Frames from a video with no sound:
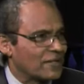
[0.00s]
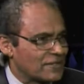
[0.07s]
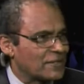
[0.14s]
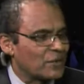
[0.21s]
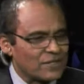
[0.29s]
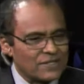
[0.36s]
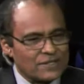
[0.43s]

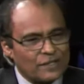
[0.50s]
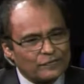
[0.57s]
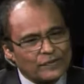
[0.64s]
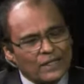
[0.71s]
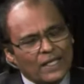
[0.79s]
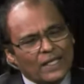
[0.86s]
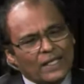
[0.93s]
of stuff.
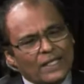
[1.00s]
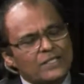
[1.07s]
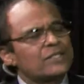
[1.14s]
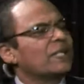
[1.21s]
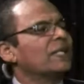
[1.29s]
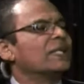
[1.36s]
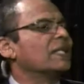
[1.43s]
Let's
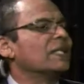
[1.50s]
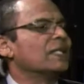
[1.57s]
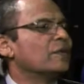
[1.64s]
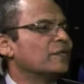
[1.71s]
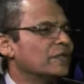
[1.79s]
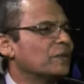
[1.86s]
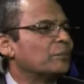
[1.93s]
take a little
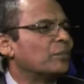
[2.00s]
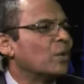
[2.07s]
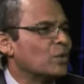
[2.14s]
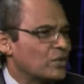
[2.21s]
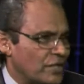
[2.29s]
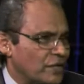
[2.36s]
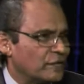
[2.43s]
different approach
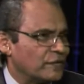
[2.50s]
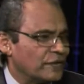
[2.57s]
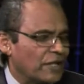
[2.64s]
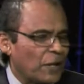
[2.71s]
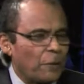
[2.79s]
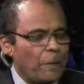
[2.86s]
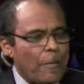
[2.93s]
here for
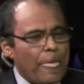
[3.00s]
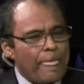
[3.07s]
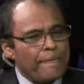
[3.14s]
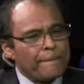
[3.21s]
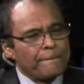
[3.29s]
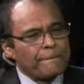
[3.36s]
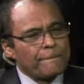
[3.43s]
now.
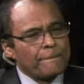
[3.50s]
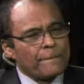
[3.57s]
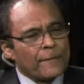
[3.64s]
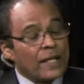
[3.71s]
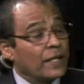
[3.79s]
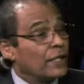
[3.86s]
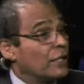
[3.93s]

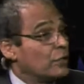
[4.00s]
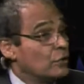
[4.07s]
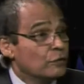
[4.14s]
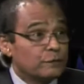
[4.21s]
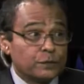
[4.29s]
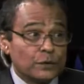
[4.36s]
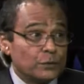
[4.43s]
You
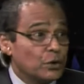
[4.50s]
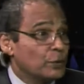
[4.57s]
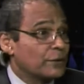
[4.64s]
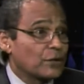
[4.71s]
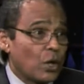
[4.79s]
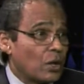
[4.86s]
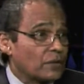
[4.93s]
were
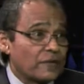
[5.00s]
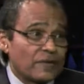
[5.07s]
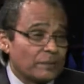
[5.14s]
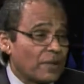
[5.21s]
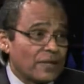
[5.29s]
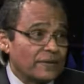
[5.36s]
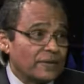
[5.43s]
called to the
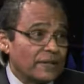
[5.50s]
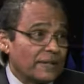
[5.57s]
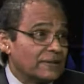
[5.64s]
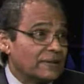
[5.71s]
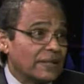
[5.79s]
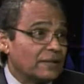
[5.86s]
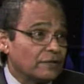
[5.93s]
bar in
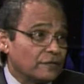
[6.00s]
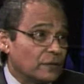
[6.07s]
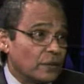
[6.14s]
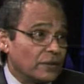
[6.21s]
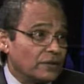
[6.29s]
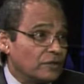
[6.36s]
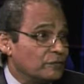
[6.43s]
1994.
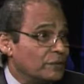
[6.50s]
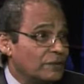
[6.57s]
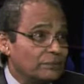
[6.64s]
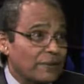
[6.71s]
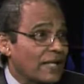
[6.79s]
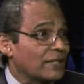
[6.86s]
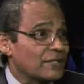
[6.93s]
You've been
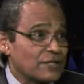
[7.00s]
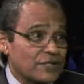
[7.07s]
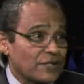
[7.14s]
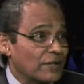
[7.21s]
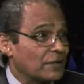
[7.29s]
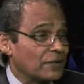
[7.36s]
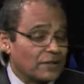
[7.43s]

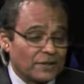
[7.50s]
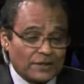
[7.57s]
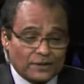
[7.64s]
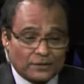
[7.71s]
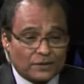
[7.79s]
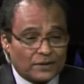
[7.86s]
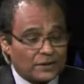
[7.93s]
practicing,
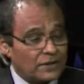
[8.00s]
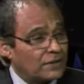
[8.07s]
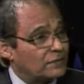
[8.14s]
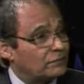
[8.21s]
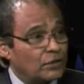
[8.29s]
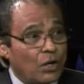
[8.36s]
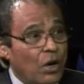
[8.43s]

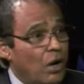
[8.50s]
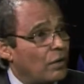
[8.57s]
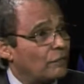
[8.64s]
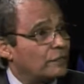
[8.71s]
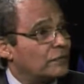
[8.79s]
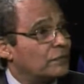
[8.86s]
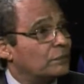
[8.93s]
law
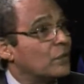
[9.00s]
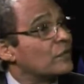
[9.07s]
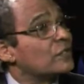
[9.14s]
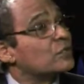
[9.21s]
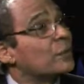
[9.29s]
for more than 20